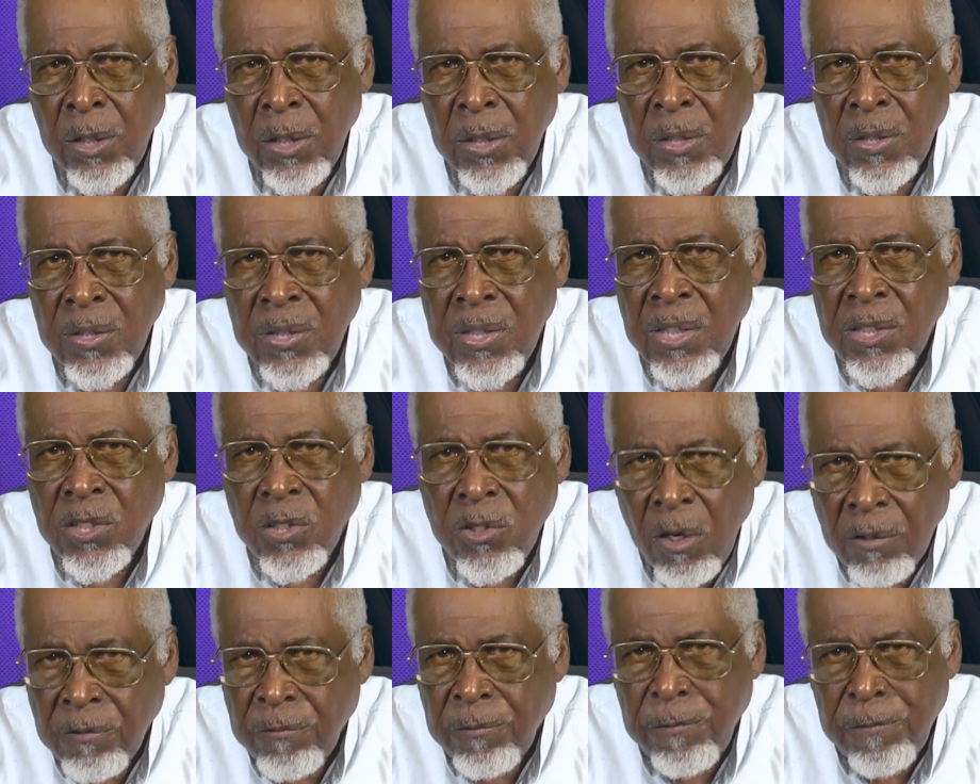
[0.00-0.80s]
does
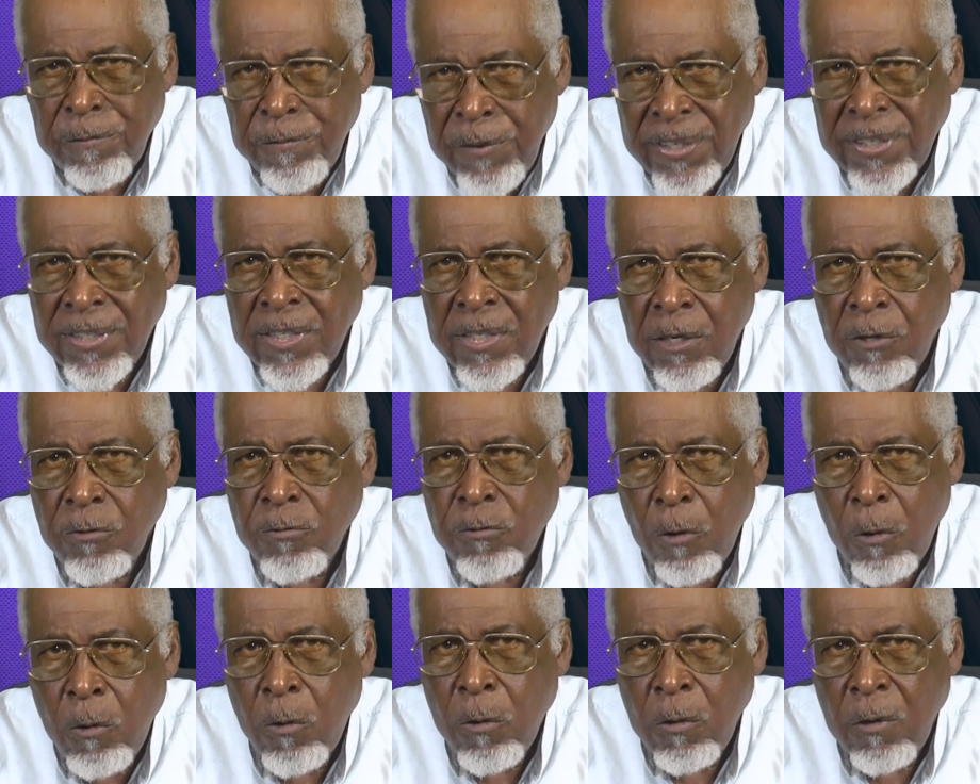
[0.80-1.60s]
not fit the
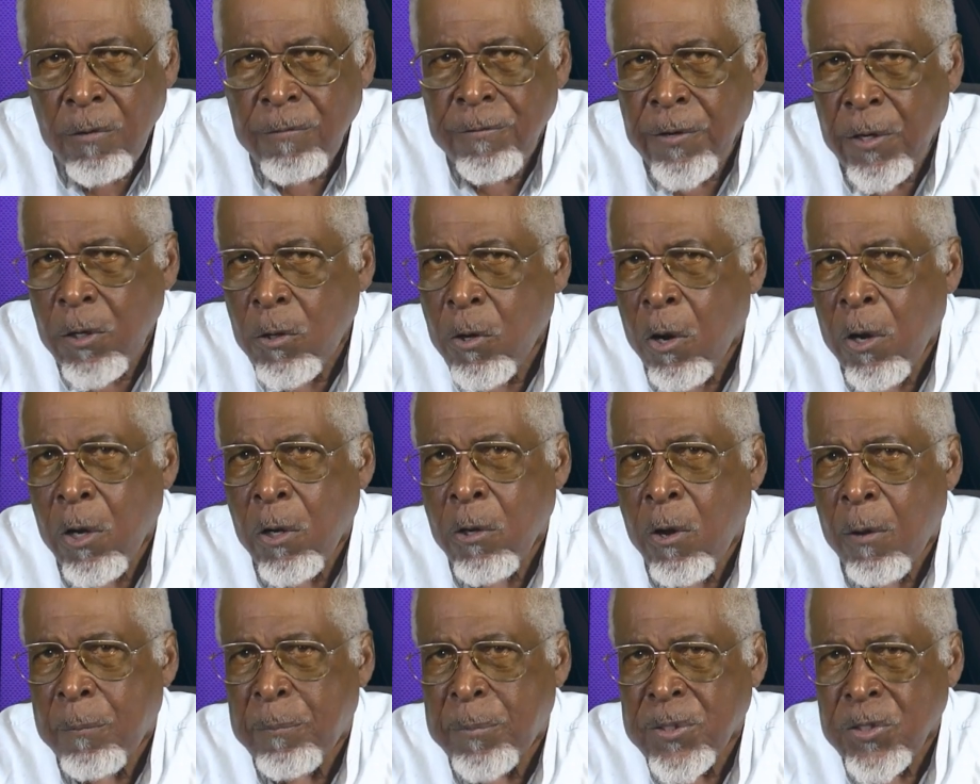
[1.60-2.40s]
role of a
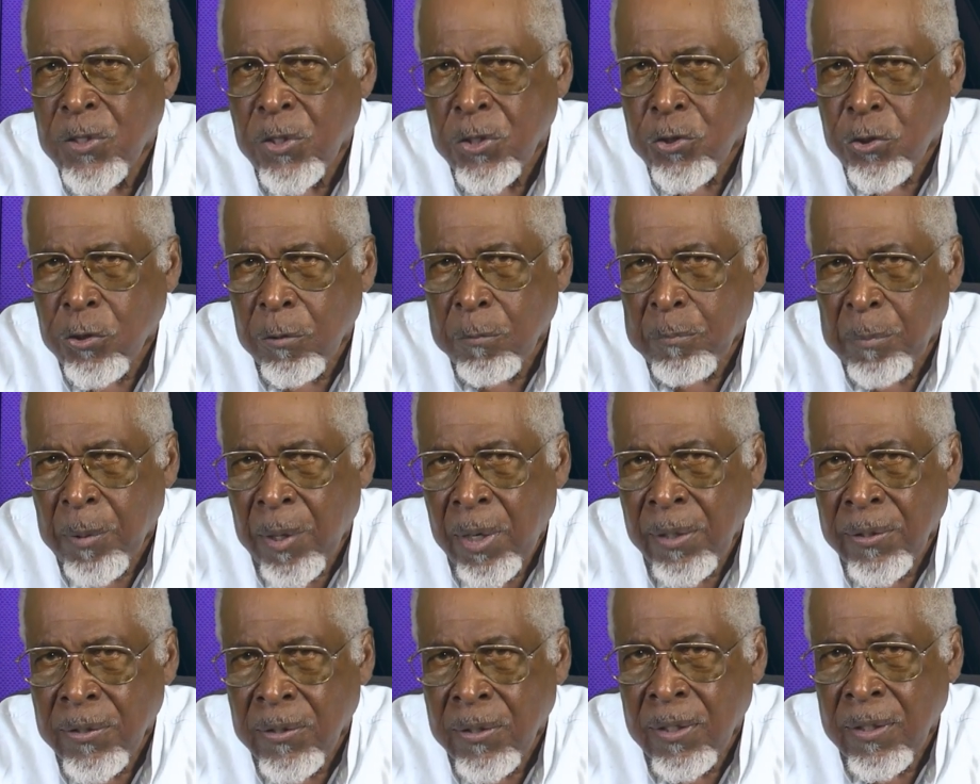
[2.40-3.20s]
loyal opposition
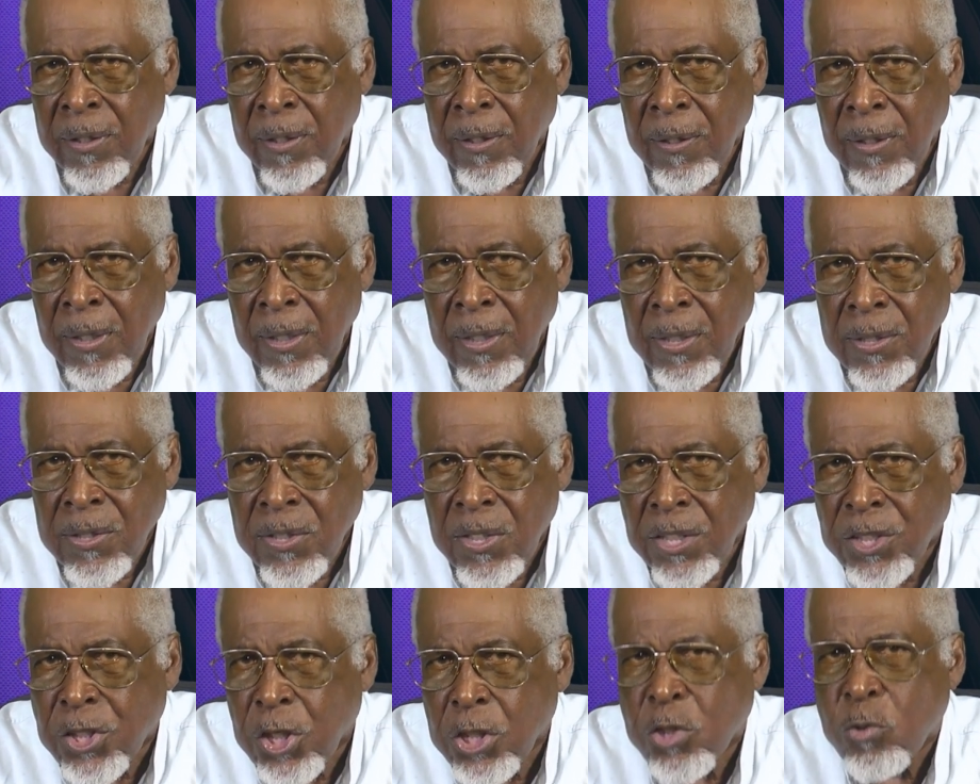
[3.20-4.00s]
party,
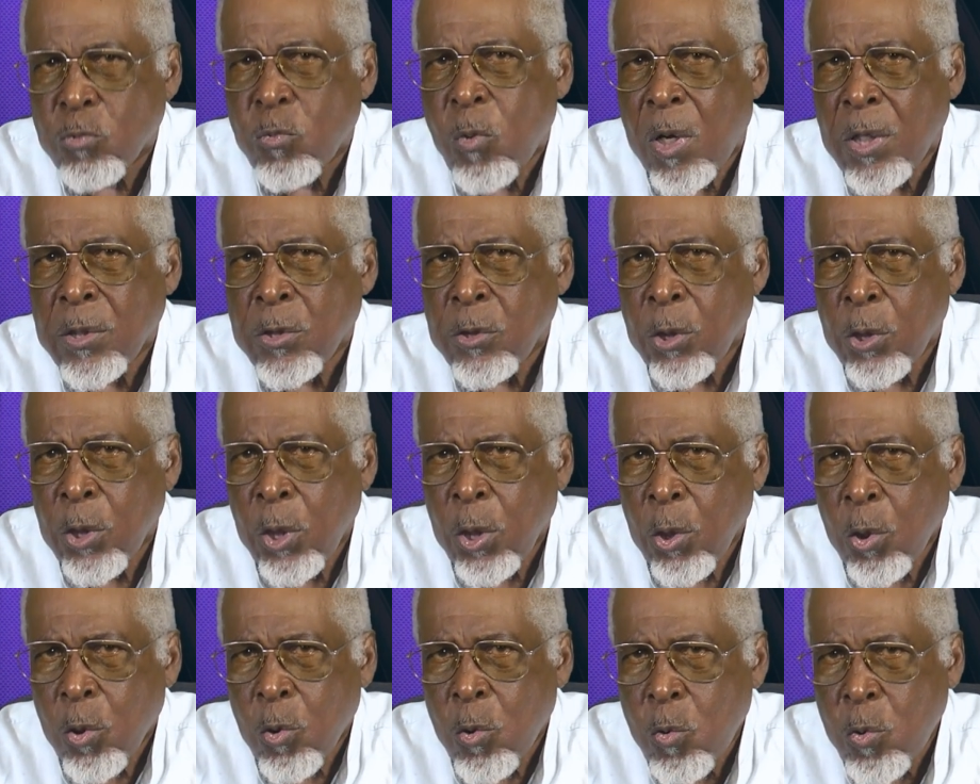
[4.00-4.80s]
such as one
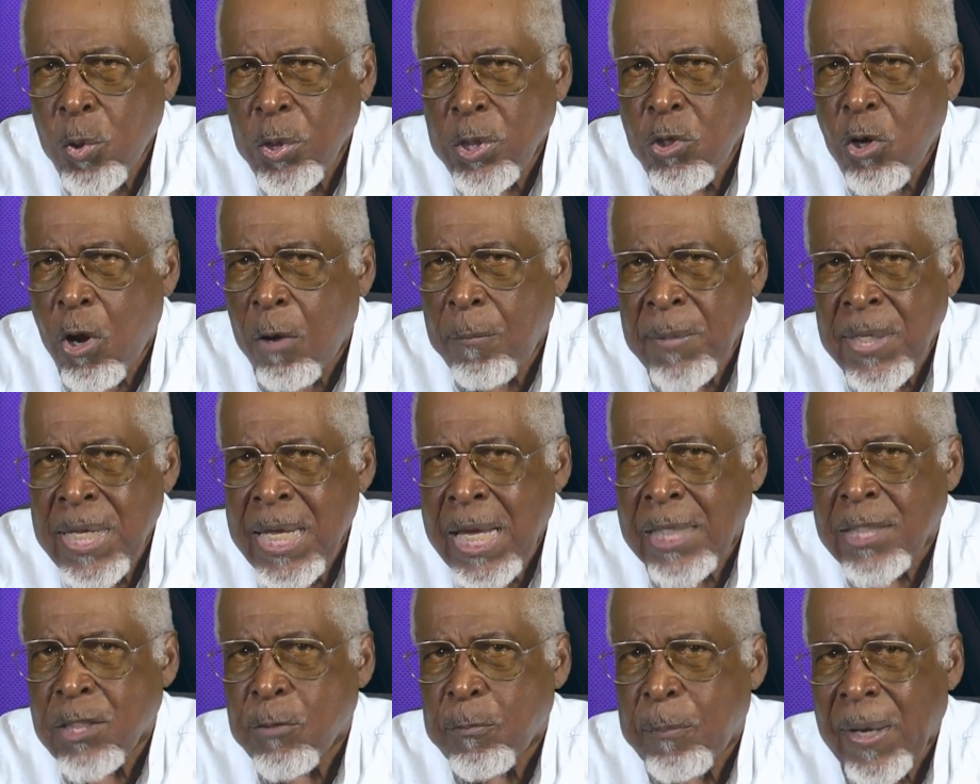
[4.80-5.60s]
would normally
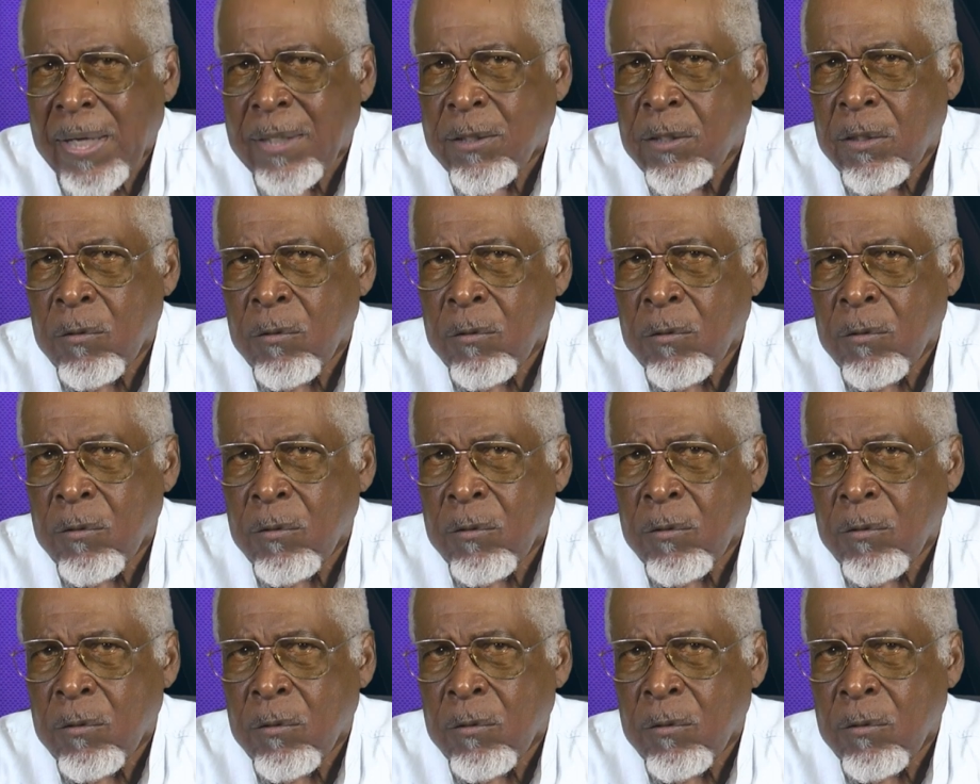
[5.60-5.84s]
expect